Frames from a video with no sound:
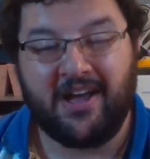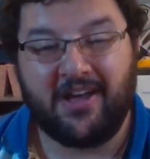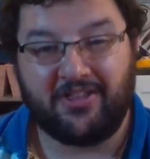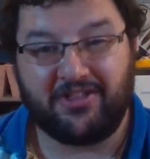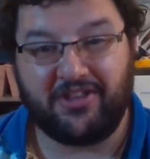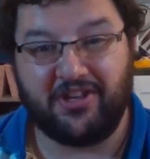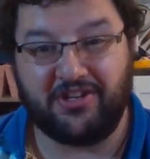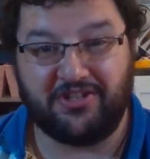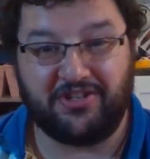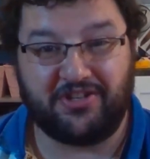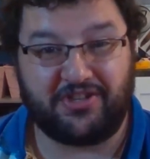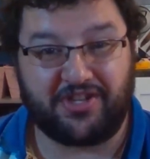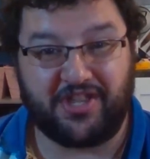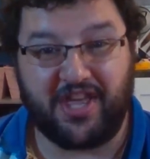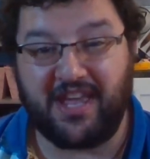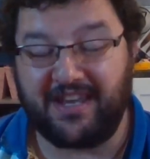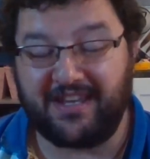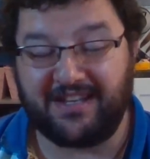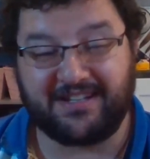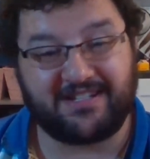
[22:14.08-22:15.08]
that
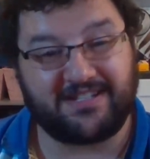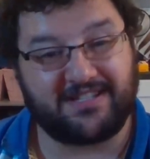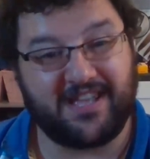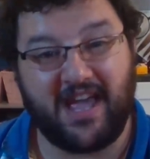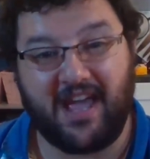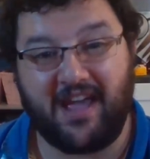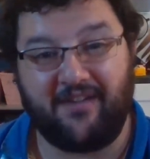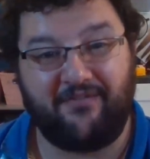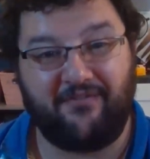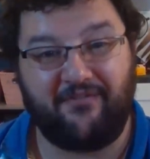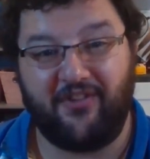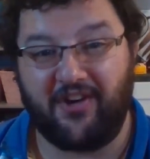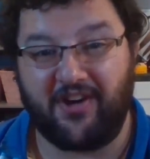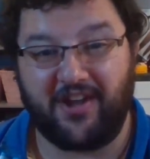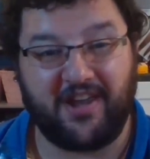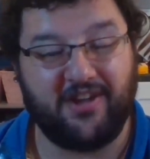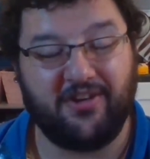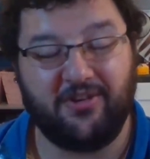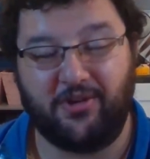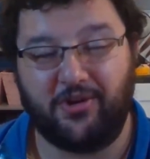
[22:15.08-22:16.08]
thinks they're
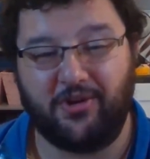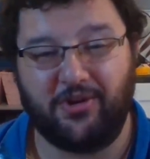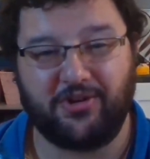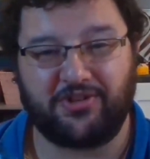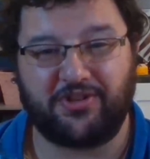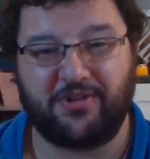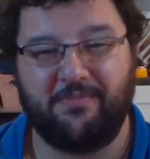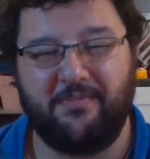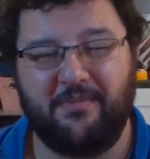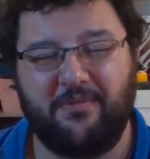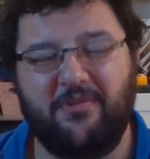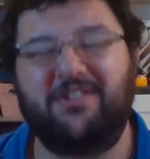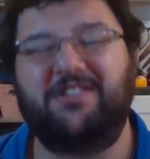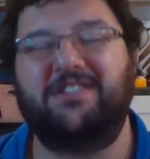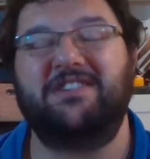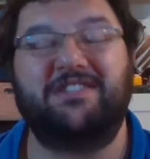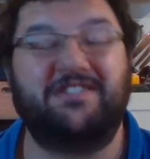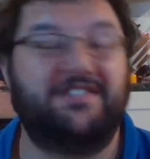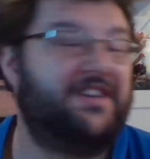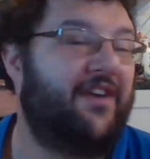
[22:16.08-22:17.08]
fucking awesome, which
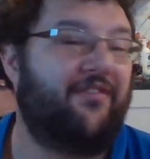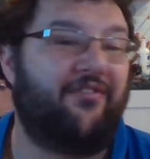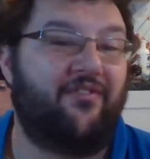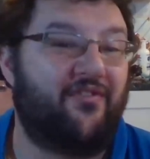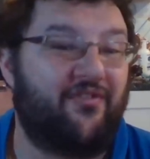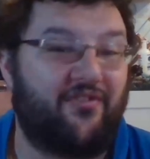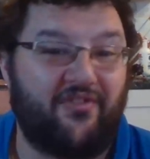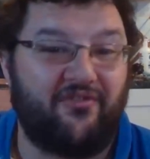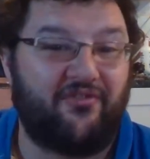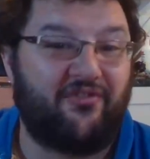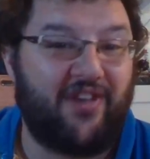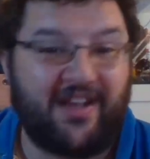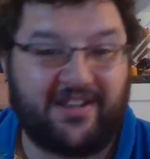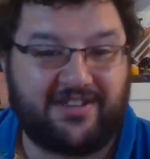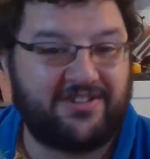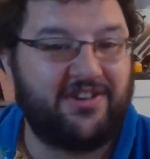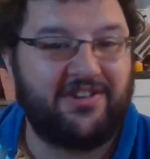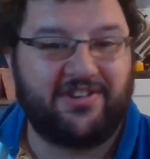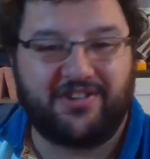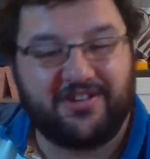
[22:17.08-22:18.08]
is different from Flat
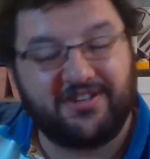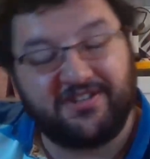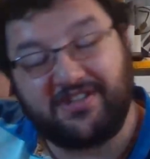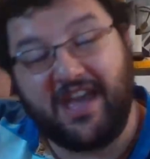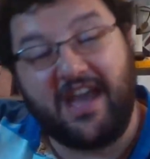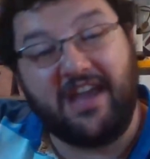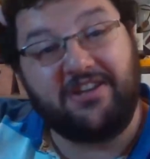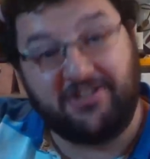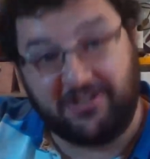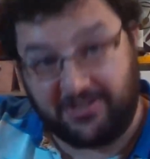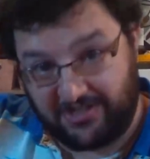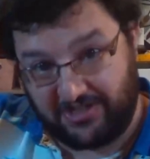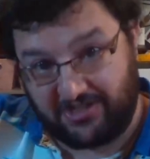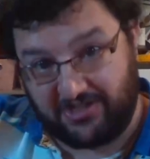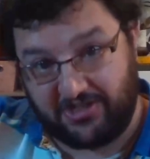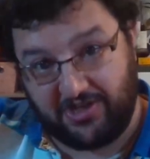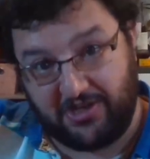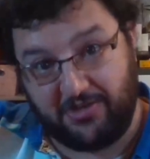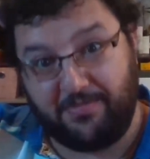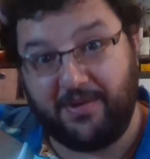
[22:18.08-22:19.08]
Earth because they're just
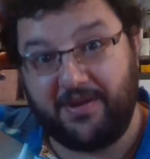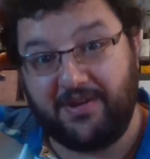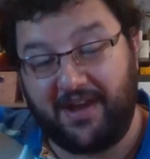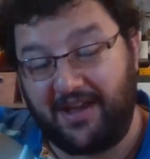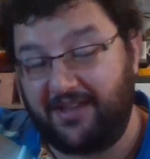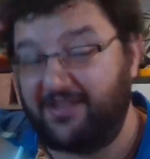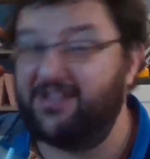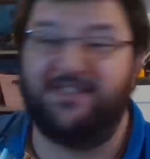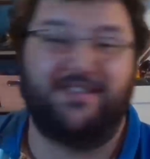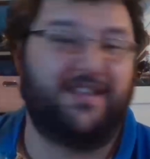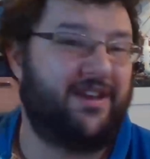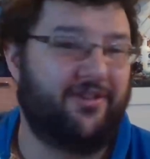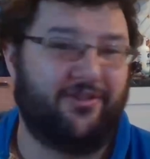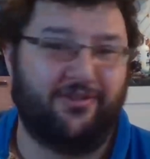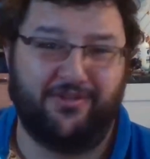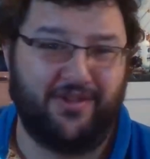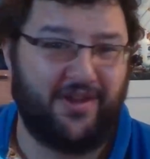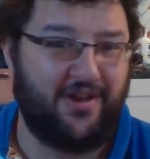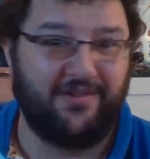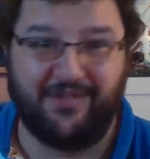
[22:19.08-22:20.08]
stupid. I think they
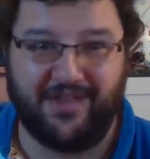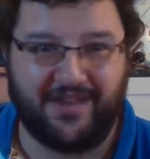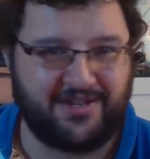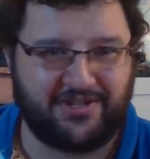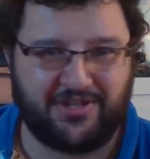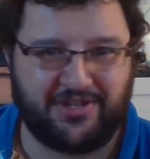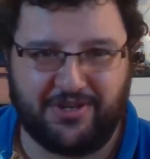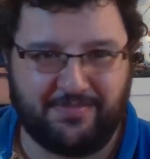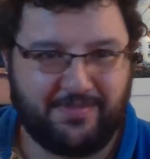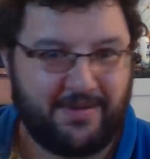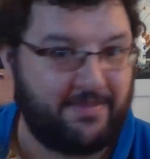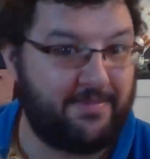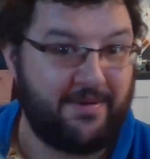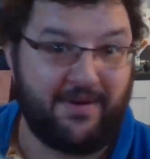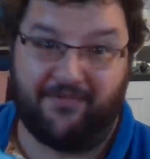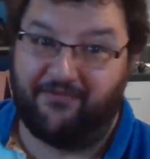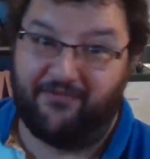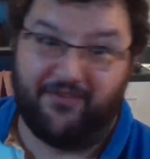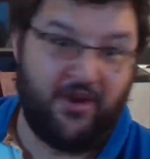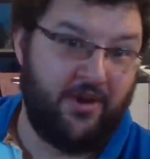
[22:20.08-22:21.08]
all know they're stupid, but
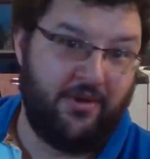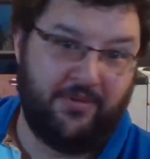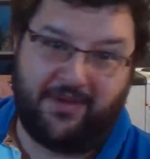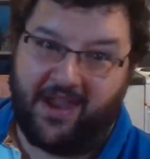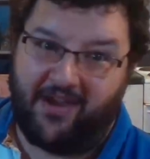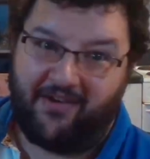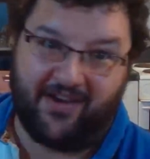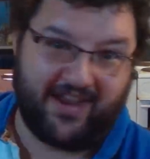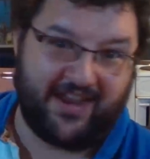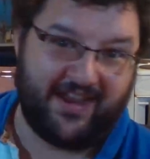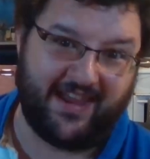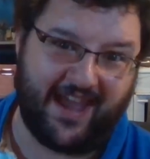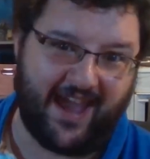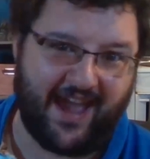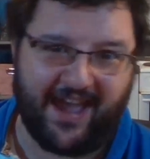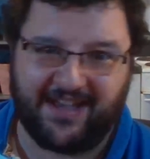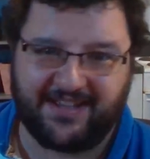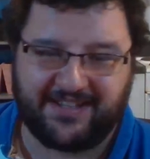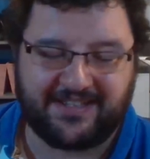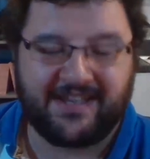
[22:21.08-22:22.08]
who fucking
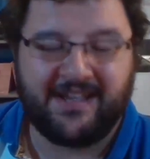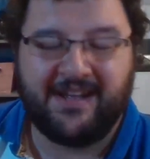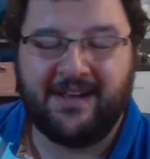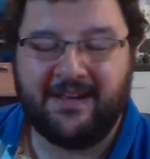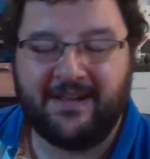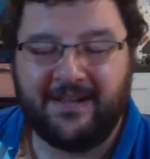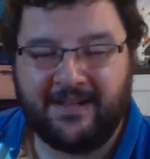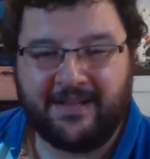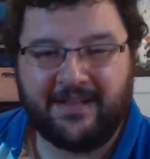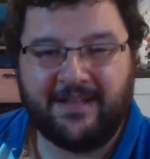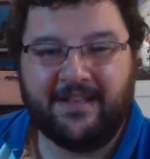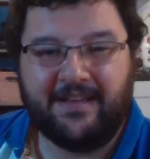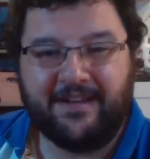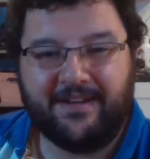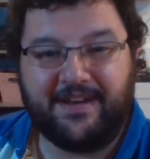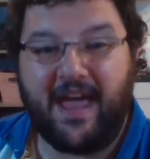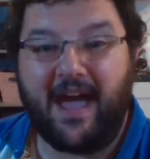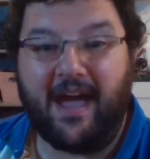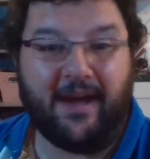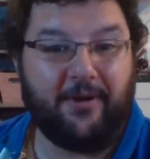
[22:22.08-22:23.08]
cares?
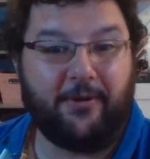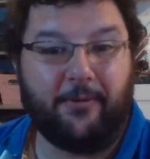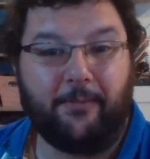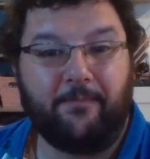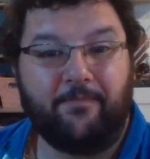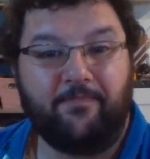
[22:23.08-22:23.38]
Now,